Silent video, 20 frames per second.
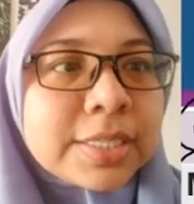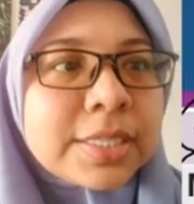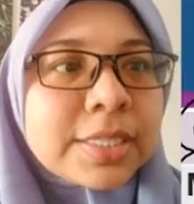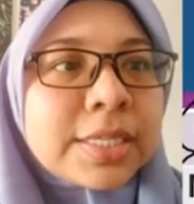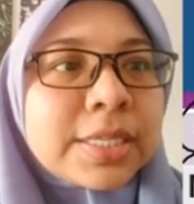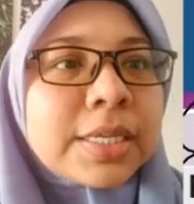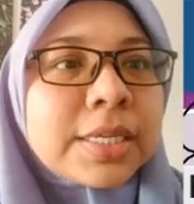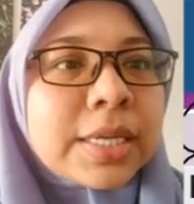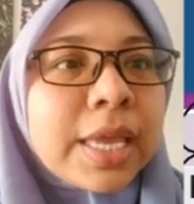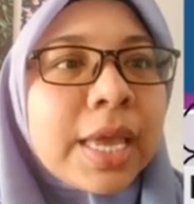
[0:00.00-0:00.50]

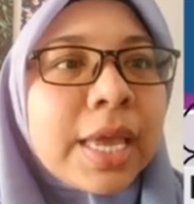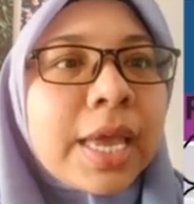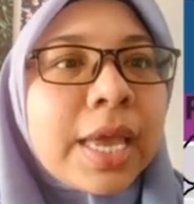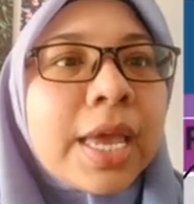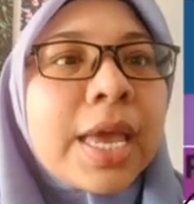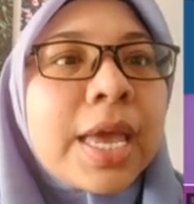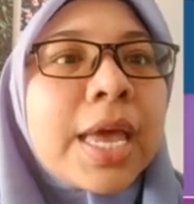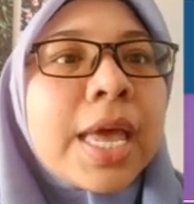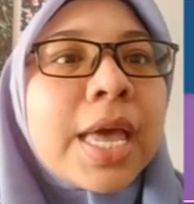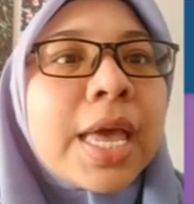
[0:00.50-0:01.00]
Okay,
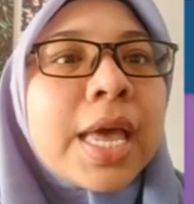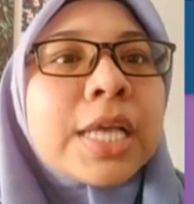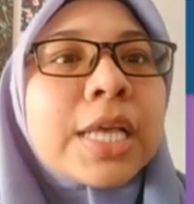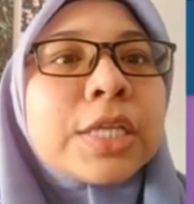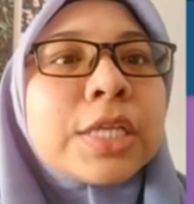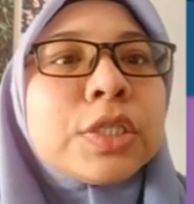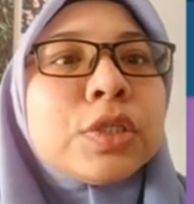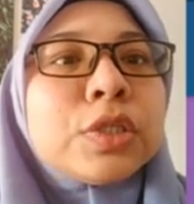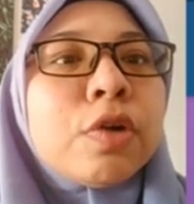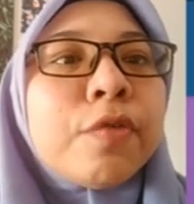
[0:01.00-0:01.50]
so
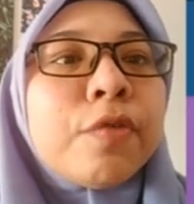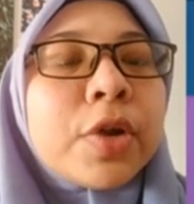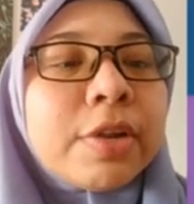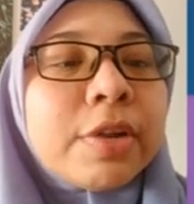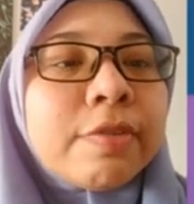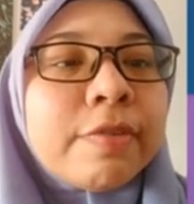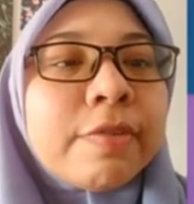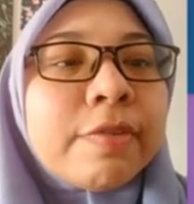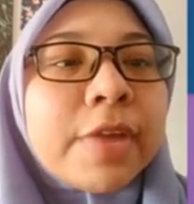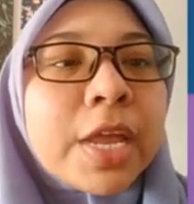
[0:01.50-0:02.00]
for the
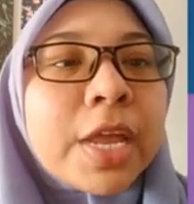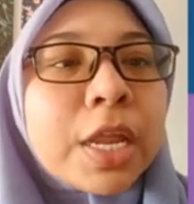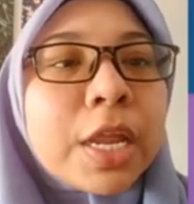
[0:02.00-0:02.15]
value,